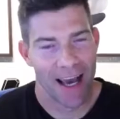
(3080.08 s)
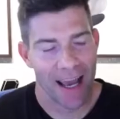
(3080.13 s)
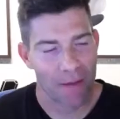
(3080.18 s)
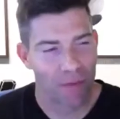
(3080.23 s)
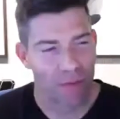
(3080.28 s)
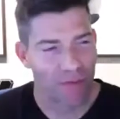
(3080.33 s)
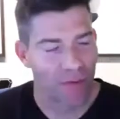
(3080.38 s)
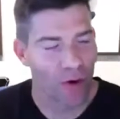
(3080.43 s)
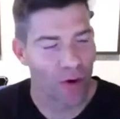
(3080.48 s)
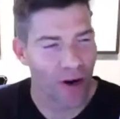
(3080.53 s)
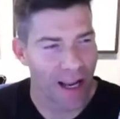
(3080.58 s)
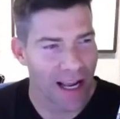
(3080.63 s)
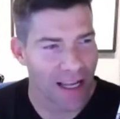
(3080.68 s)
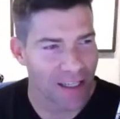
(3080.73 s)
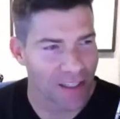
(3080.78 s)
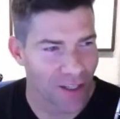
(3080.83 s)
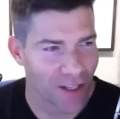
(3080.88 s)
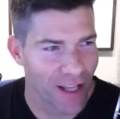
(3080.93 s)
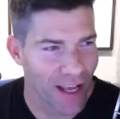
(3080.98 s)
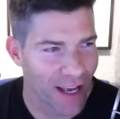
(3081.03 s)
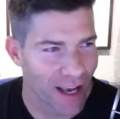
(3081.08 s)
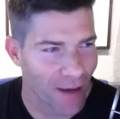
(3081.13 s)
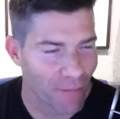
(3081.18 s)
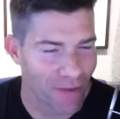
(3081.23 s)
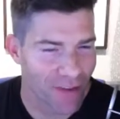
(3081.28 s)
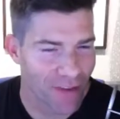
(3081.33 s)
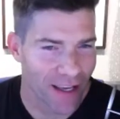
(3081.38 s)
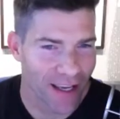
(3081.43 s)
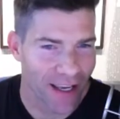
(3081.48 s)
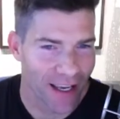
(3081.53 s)
Hey, before I answer that, I'm
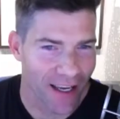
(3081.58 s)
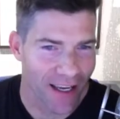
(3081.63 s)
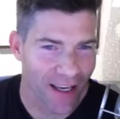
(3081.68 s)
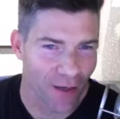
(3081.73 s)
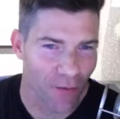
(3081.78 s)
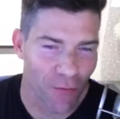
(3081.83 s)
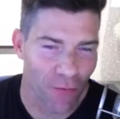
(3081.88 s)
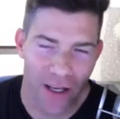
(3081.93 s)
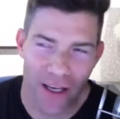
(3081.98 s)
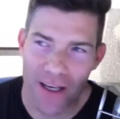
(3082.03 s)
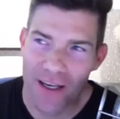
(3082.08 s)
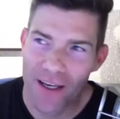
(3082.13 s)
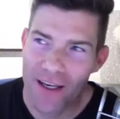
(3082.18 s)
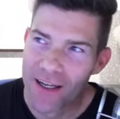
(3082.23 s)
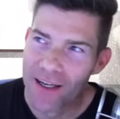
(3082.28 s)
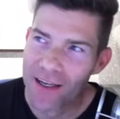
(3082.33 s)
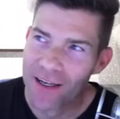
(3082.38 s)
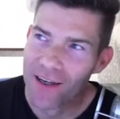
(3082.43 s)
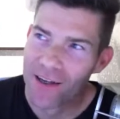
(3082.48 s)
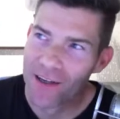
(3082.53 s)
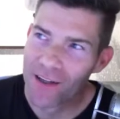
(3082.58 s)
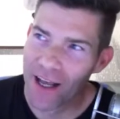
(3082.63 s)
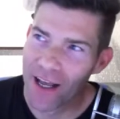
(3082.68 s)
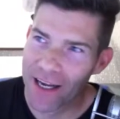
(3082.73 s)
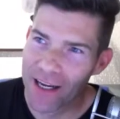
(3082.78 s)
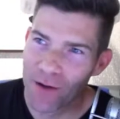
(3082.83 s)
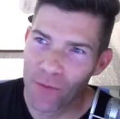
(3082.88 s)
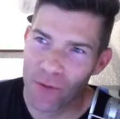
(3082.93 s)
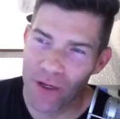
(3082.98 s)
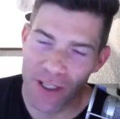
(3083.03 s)
thinking, can we
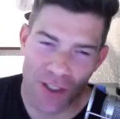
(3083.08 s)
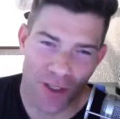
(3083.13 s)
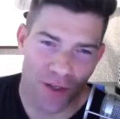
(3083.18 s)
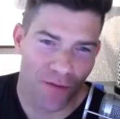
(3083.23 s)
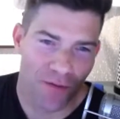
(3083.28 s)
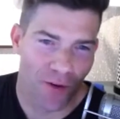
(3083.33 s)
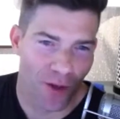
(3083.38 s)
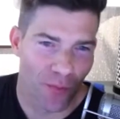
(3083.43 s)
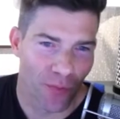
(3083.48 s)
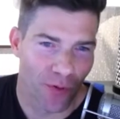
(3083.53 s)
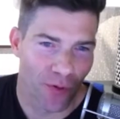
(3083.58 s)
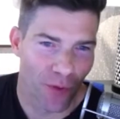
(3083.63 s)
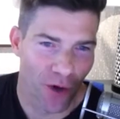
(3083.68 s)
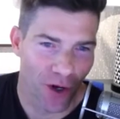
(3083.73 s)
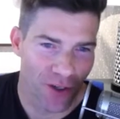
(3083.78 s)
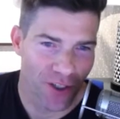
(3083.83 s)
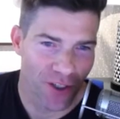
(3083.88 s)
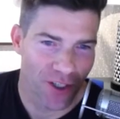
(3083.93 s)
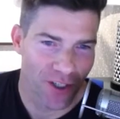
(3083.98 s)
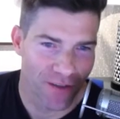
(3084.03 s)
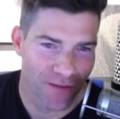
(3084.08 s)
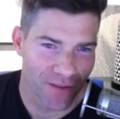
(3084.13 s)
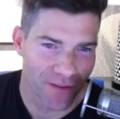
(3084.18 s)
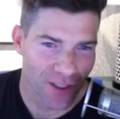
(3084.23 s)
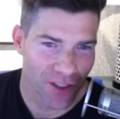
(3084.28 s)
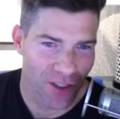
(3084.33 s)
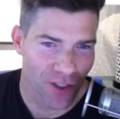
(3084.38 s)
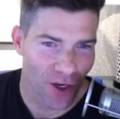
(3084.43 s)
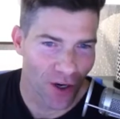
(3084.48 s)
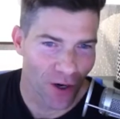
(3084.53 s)
should, for the promotion of
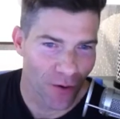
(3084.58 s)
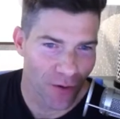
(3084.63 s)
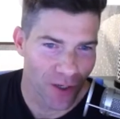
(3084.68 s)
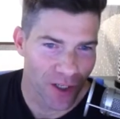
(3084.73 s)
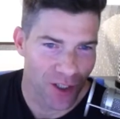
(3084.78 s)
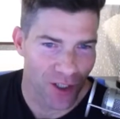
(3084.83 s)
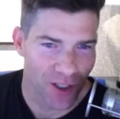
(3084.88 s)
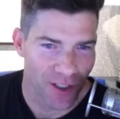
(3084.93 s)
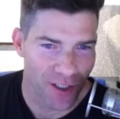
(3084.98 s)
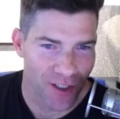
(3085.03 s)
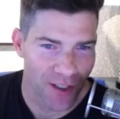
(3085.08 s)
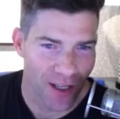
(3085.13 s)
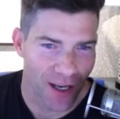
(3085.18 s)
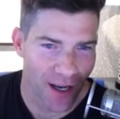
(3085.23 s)
this show, we should